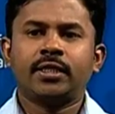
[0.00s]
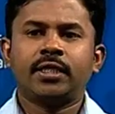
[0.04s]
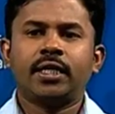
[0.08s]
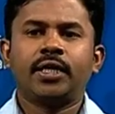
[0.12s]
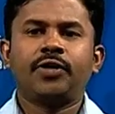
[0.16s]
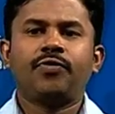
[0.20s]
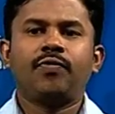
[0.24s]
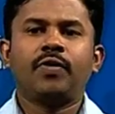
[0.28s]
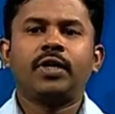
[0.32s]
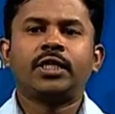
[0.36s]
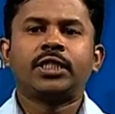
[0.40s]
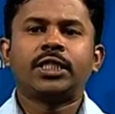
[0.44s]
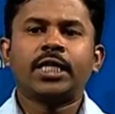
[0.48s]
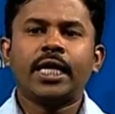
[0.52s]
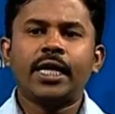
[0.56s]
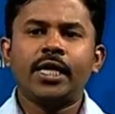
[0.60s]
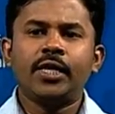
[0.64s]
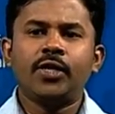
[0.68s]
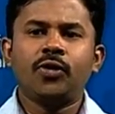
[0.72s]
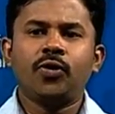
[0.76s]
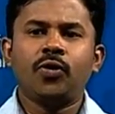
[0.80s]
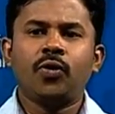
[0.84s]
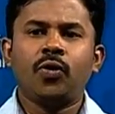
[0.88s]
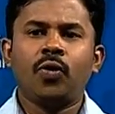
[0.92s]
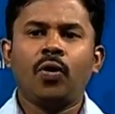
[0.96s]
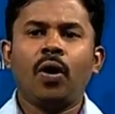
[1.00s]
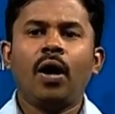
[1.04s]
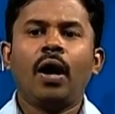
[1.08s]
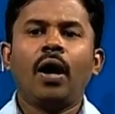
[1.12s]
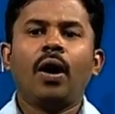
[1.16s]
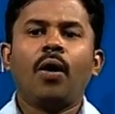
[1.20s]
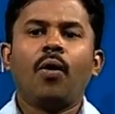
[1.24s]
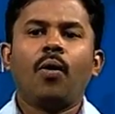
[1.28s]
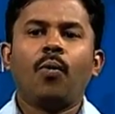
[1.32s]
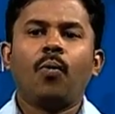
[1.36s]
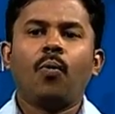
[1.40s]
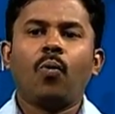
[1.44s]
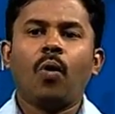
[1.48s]
it will tell you
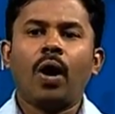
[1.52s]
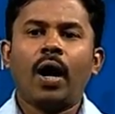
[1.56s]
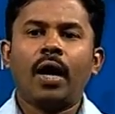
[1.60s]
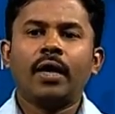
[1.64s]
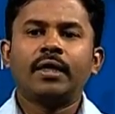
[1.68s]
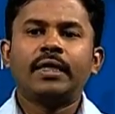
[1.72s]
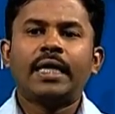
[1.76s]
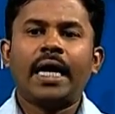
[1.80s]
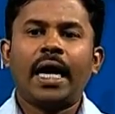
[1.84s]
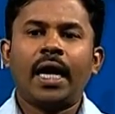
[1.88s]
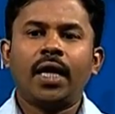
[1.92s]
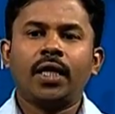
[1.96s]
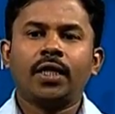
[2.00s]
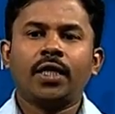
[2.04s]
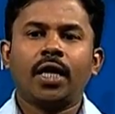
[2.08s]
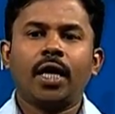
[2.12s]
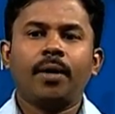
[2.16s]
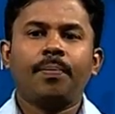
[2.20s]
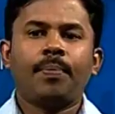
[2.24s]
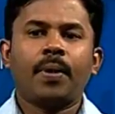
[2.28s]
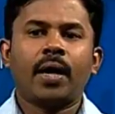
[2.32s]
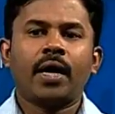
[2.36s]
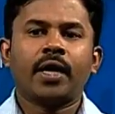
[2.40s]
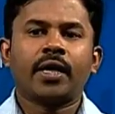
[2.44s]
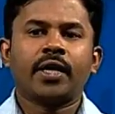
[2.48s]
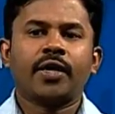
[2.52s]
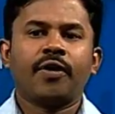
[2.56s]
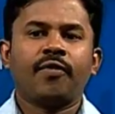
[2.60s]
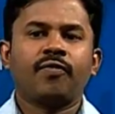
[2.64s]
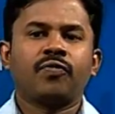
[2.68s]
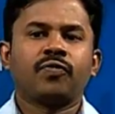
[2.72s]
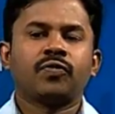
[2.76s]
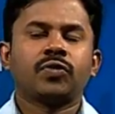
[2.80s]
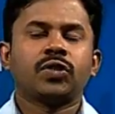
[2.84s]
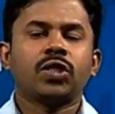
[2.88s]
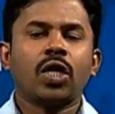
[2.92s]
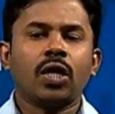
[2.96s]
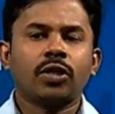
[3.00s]
what the entire
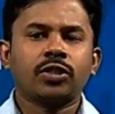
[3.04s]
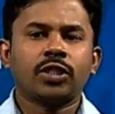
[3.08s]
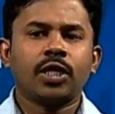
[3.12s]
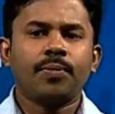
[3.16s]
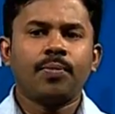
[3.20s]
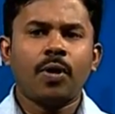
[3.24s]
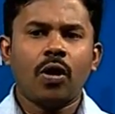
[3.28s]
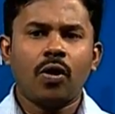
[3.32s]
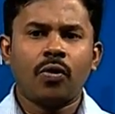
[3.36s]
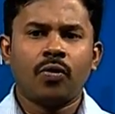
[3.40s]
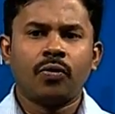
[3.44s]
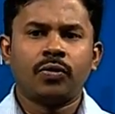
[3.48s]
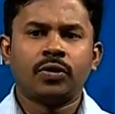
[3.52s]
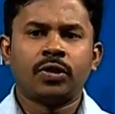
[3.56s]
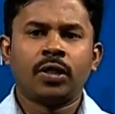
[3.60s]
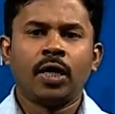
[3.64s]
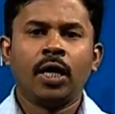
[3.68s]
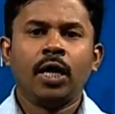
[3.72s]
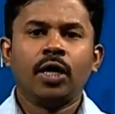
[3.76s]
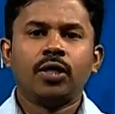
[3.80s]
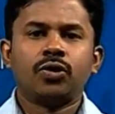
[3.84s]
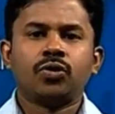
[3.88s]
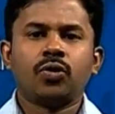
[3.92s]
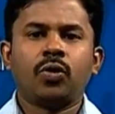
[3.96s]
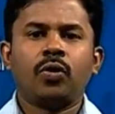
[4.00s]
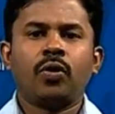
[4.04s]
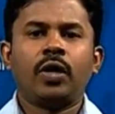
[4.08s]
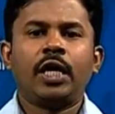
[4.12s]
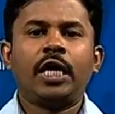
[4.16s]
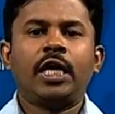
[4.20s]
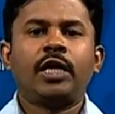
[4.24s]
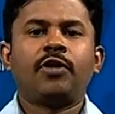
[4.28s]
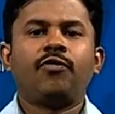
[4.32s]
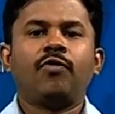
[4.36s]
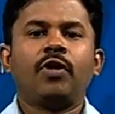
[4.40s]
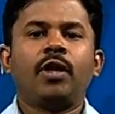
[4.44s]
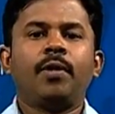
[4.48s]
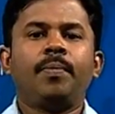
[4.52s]
paragraph talks about. So,
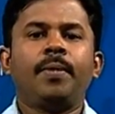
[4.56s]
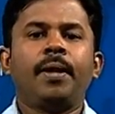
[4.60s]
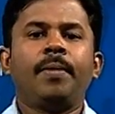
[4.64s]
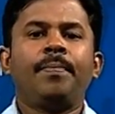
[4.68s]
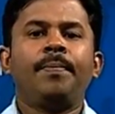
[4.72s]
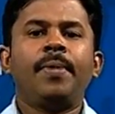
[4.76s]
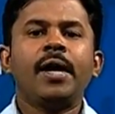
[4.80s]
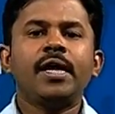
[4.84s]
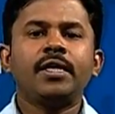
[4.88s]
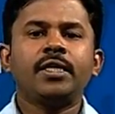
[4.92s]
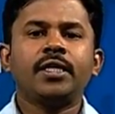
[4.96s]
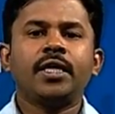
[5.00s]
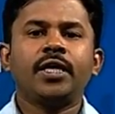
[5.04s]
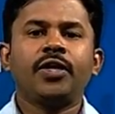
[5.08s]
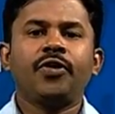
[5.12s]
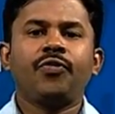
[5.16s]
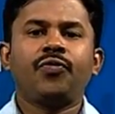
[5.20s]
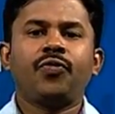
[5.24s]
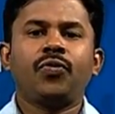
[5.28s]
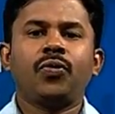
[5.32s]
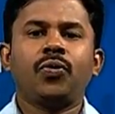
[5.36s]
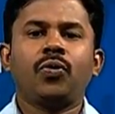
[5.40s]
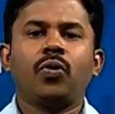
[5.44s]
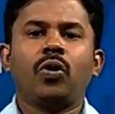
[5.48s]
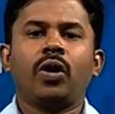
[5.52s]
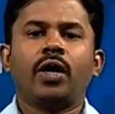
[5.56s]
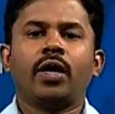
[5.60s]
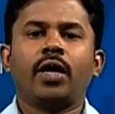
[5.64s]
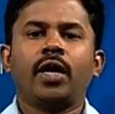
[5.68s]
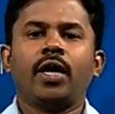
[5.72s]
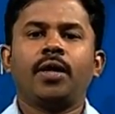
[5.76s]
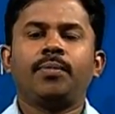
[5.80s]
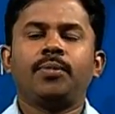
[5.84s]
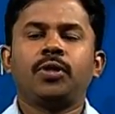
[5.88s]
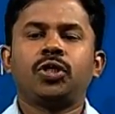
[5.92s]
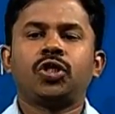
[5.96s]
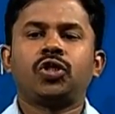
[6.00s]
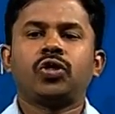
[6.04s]
it will be better if you are
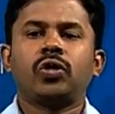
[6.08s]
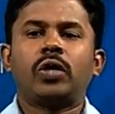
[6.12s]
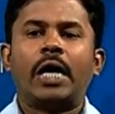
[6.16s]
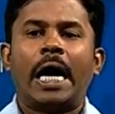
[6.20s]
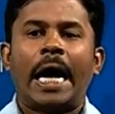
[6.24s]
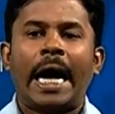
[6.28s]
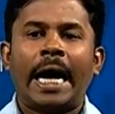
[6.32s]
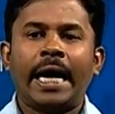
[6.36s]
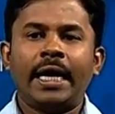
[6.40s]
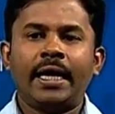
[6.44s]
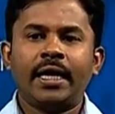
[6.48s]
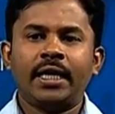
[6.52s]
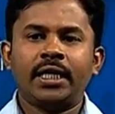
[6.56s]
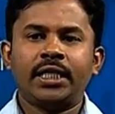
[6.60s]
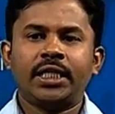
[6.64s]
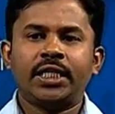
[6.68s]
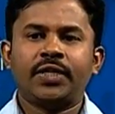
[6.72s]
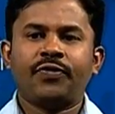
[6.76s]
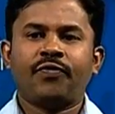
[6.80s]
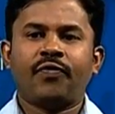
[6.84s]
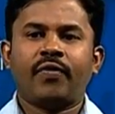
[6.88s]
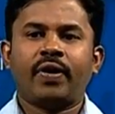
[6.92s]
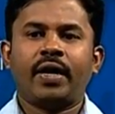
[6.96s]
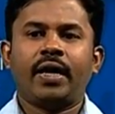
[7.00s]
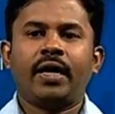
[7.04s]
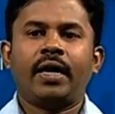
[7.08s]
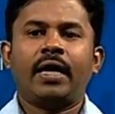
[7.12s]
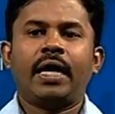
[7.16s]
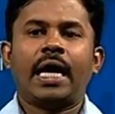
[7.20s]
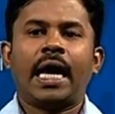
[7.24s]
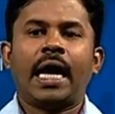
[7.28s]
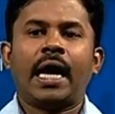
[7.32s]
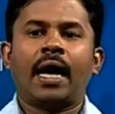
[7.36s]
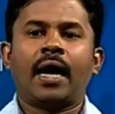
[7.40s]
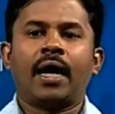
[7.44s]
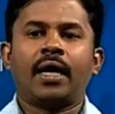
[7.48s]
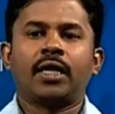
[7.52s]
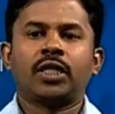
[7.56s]
able to identify
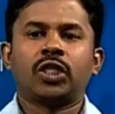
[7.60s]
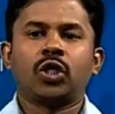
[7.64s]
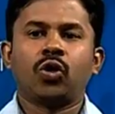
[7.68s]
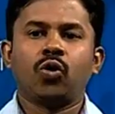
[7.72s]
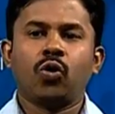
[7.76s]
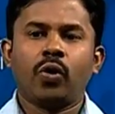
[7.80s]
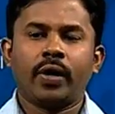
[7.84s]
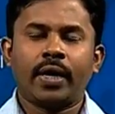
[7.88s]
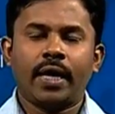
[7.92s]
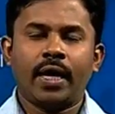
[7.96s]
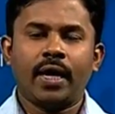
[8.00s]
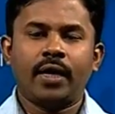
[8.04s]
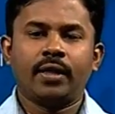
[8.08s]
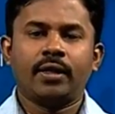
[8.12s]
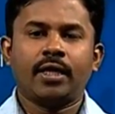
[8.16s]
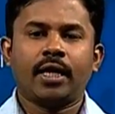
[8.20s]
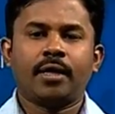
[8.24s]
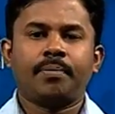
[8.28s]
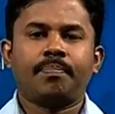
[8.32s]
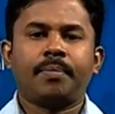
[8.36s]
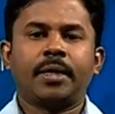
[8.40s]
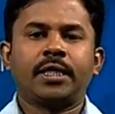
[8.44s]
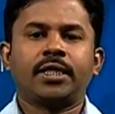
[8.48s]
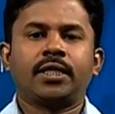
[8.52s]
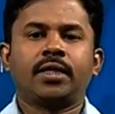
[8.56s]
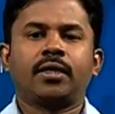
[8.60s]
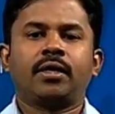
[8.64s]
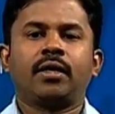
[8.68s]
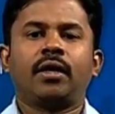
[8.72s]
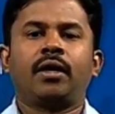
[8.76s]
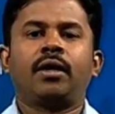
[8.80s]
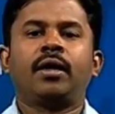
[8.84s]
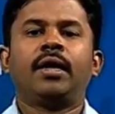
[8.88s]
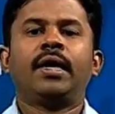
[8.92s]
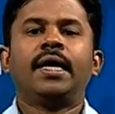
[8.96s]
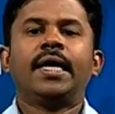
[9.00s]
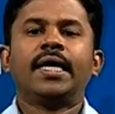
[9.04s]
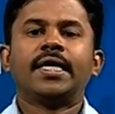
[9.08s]
and locate that
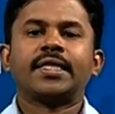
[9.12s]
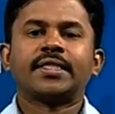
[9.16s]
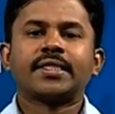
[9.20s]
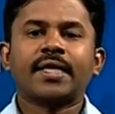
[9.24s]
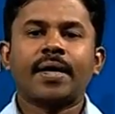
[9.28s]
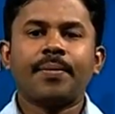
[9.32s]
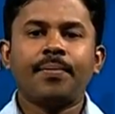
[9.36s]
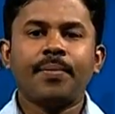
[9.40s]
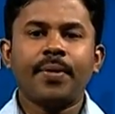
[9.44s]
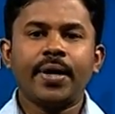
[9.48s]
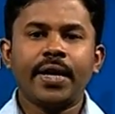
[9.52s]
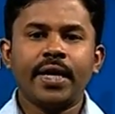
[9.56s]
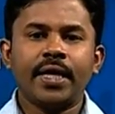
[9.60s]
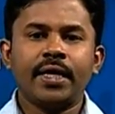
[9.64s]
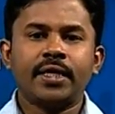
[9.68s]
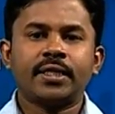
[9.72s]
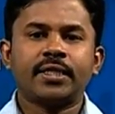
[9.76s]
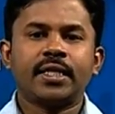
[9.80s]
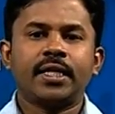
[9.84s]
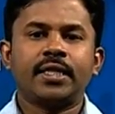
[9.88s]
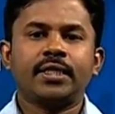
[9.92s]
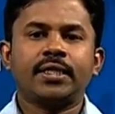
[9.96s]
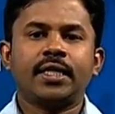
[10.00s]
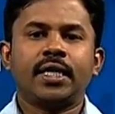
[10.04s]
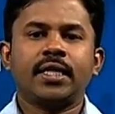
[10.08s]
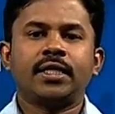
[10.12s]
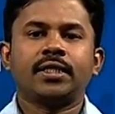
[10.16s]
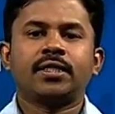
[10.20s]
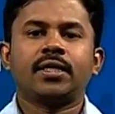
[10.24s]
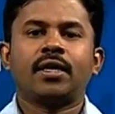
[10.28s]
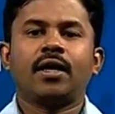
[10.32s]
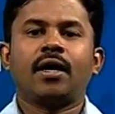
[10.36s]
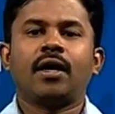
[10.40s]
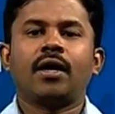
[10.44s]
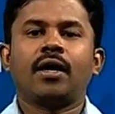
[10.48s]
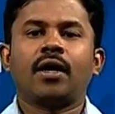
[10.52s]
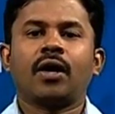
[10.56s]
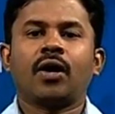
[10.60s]
particular summary sentence
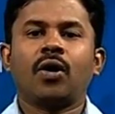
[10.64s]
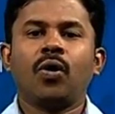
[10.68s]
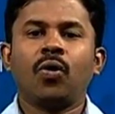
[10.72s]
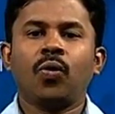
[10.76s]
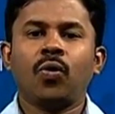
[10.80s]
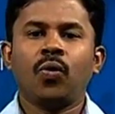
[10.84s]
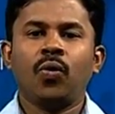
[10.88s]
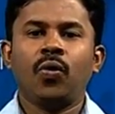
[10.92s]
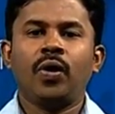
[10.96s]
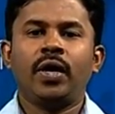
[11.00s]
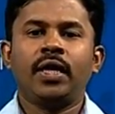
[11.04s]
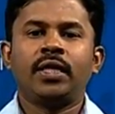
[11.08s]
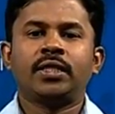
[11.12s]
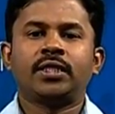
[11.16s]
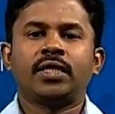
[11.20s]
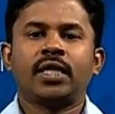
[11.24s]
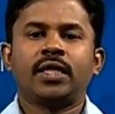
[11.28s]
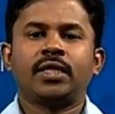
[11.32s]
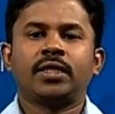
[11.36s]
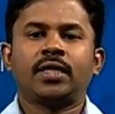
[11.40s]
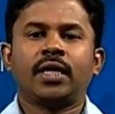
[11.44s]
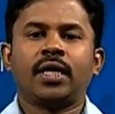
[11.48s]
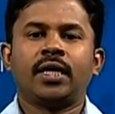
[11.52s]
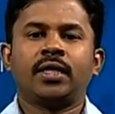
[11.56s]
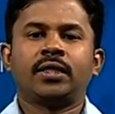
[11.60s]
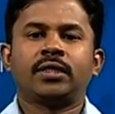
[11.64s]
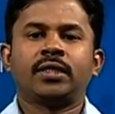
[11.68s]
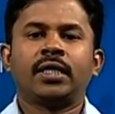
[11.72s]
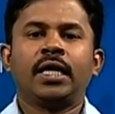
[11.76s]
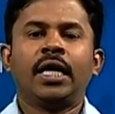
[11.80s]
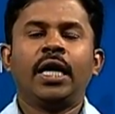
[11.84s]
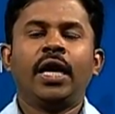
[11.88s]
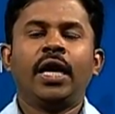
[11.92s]
or concluding sentence,